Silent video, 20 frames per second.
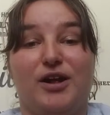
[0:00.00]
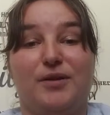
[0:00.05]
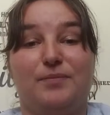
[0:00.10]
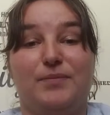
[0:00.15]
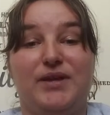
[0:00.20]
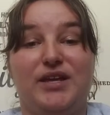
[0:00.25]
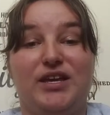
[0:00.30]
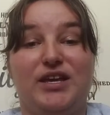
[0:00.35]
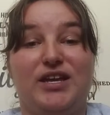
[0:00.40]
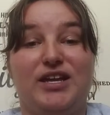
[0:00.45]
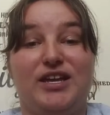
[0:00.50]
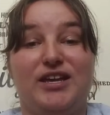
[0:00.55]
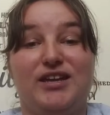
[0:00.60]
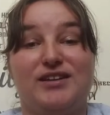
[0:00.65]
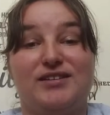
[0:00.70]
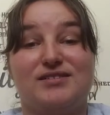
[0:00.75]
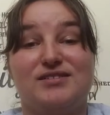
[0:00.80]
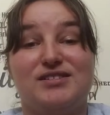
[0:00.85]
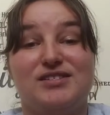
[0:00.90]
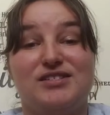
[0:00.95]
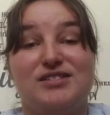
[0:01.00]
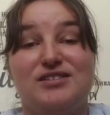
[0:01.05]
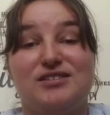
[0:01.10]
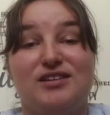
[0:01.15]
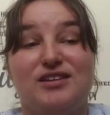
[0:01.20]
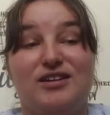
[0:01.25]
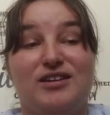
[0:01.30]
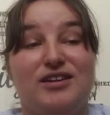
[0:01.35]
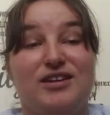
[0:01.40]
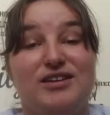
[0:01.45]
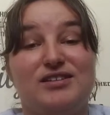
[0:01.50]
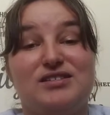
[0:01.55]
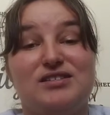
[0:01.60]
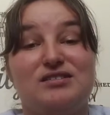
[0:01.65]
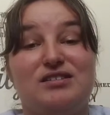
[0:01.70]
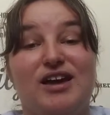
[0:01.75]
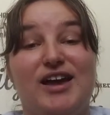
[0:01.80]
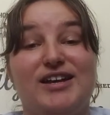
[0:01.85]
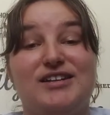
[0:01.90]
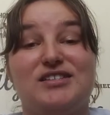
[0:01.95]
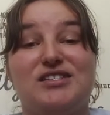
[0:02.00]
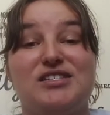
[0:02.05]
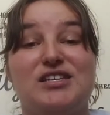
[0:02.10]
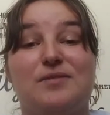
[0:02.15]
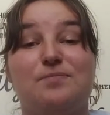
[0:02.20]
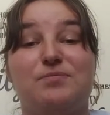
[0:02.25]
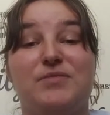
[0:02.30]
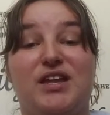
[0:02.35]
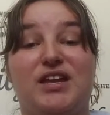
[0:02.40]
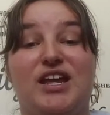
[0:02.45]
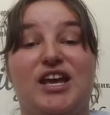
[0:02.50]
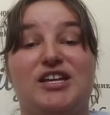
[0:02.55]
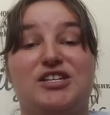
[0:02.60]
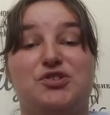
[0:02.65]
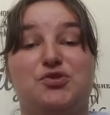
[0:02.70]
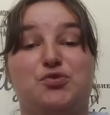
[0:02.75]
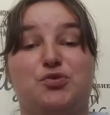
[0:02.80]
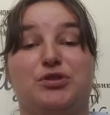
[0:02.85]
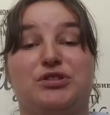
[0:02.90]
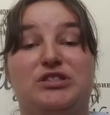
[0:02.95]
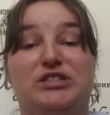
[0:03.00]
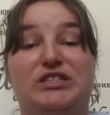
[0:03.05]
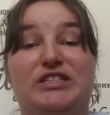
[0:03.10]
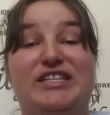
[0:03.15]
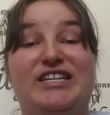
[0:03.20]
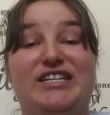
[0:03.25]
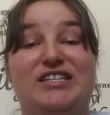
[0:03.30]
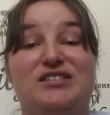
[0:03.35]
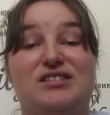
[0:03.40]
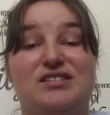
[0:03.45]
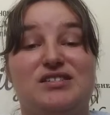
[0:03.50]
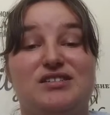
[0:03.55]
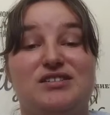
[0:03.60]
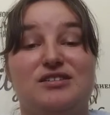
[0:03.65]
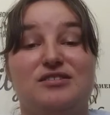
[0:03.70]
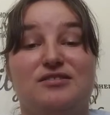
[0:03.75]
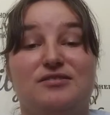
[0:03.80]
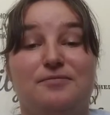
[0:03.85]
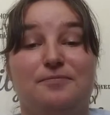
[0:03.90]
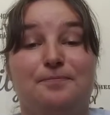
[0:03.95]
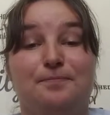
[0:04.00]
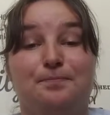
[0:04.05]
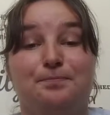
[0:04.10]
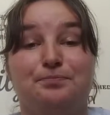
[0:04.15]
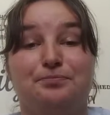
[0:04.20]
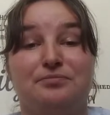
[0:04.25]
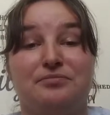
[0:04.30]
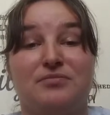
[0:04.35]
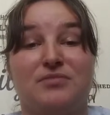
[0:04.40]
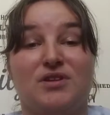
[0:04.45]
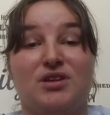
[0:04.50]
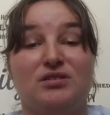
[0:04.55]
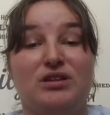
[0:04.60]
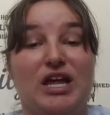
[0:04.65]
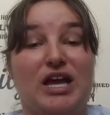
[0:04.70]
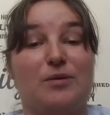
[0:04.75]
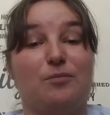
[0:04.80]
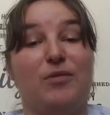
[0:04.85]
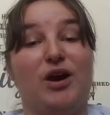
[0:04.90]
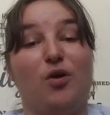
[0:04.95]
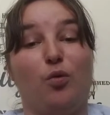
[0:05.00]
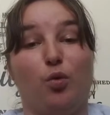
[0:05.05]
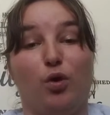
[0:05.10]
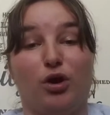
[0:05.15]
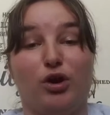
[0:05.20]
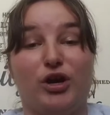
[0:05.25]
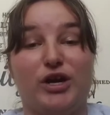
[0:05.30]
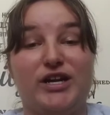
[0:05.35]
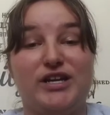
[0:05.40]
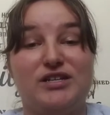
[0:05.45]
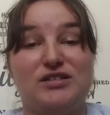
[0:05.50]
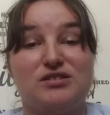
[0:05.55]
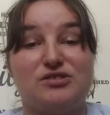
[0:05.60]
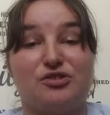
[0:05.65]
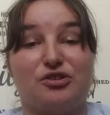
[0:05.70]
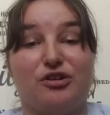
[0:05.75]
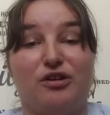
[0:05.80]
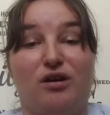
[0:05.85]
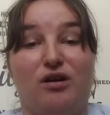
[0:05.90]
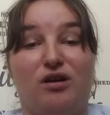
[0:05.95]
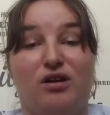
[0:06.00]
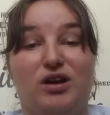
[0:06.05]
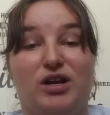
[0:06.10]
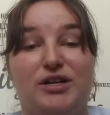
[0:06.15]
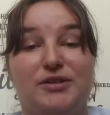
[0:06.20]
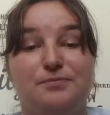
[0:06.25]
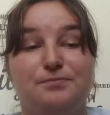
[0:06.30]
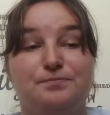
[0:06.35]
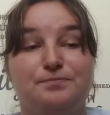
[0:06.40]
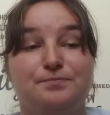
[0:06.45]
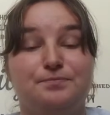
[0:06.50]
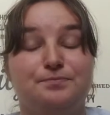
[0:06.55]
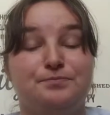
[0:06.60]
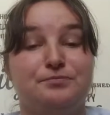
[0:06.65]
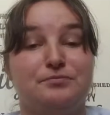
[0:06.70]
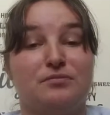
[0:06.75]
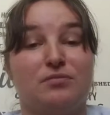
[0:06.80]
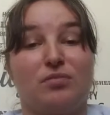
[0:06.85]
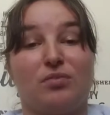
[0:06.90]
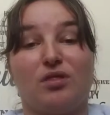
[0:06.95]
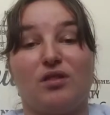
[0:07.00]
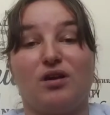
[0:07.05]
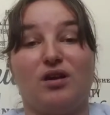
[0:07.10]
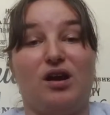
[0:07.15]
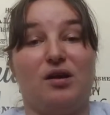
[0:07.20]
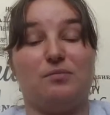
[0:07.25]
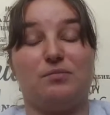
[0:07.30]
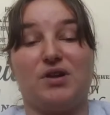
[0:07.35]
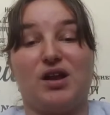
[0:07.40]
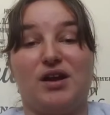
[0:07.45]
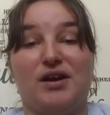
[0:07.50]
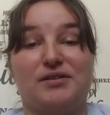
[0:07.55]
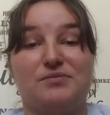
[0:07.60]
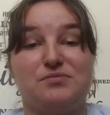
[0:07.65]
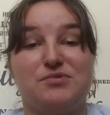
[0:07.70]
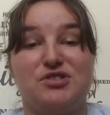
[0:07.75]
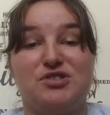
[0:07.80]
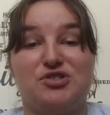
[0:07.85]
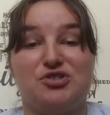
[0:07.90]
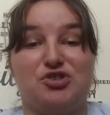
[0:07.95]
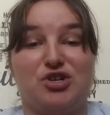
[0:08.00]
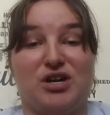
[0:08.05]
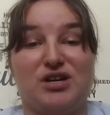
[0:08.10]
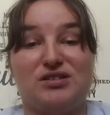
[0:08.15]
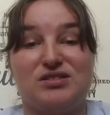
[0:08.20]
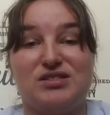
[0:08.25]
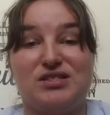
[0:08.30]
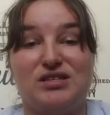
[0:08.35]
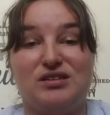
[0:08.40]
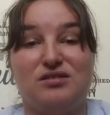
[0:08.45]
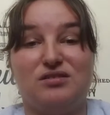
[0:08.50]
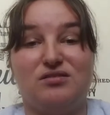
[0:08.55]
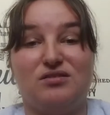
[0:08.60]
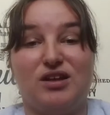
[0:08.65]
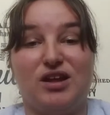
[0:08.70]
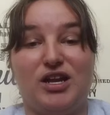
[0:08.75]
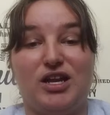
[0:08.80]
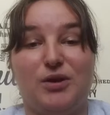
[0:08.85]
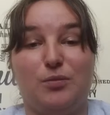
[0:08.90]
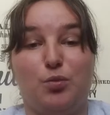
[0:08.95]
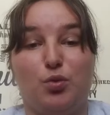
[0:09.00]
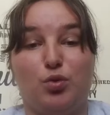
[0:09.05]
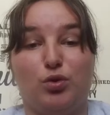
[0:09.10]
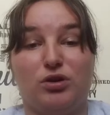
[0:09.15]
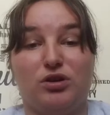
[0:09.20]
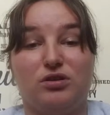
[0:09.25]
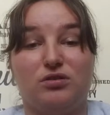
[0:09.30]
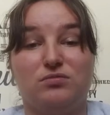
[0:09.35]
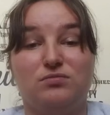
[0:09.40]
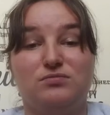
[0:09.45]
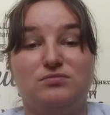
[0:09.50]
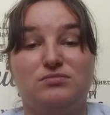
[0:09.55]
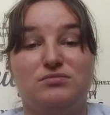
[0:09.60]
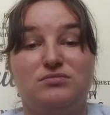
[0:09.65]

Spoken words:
I mean, it's like something has released. Like my worries are gone. I'm not stressing anymore.